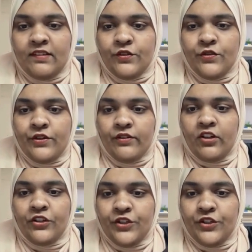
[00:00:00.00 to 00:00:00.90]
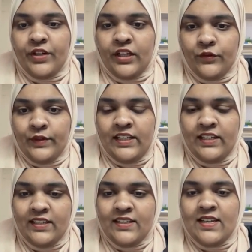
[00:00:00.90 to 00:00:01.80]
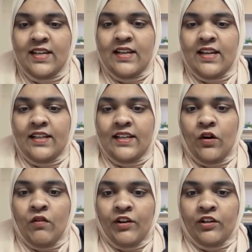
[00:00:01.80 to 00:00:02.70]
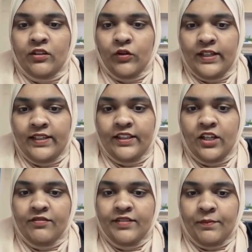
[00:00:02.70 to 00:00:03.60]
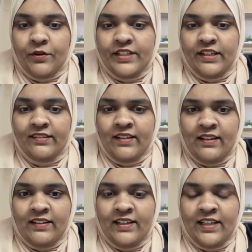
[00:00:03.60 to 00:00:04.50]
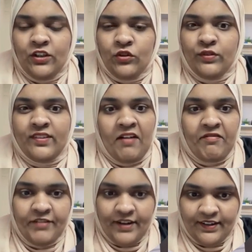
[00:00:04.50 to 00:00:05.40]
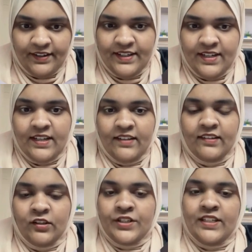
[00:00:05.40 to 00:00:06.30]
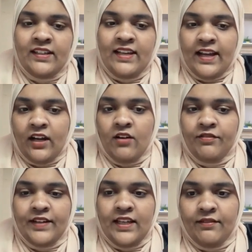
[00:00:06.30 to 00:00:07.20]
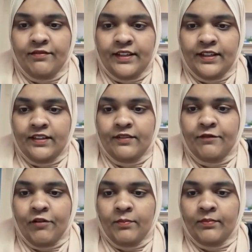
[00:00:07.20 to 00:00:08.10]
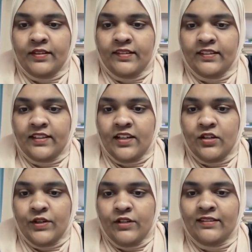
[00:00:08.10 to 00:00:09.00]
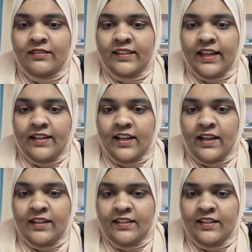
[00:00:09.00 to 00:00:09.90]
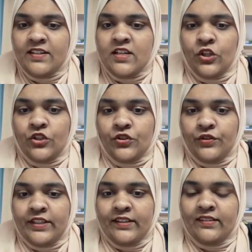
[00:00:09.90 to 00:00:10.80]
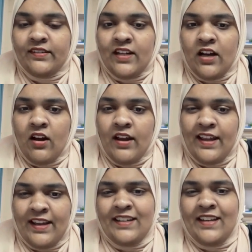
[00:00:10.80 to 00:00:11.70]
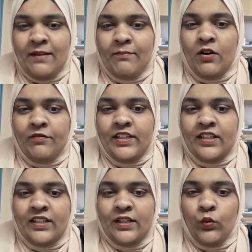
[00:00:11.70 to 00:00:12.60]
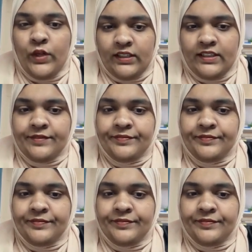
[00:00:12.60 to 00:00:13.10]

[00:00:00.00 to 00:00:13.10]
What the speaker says: do not contribute equally, the overall quality of the project is likely to suffer. So the lack of effort from certain individuals can hinder trueness and depth of the work,